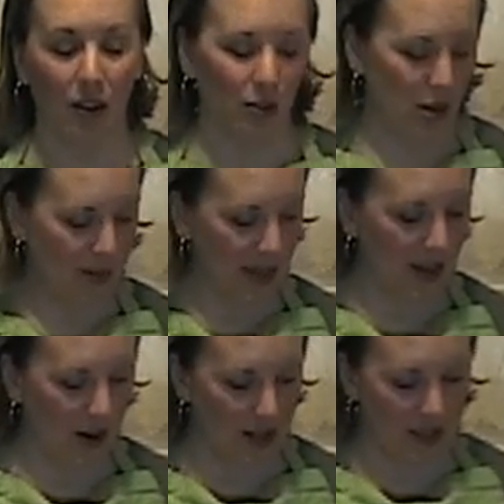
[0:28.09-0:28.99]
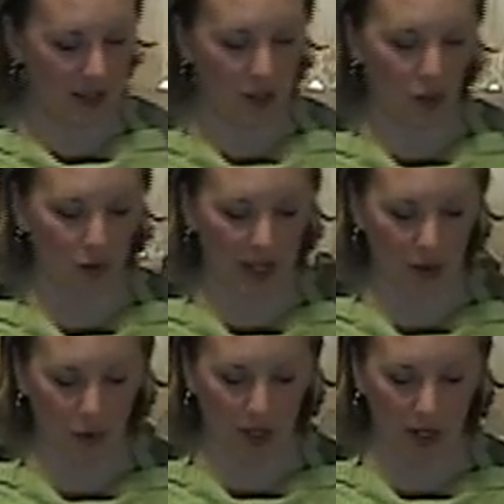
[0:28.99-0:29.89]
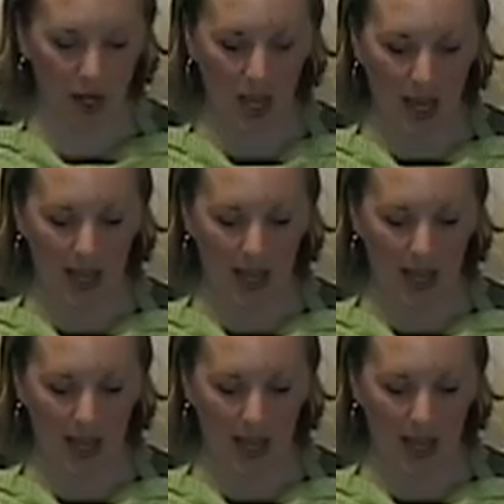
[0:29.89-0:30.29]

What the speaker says: Glory Bee carries this great one.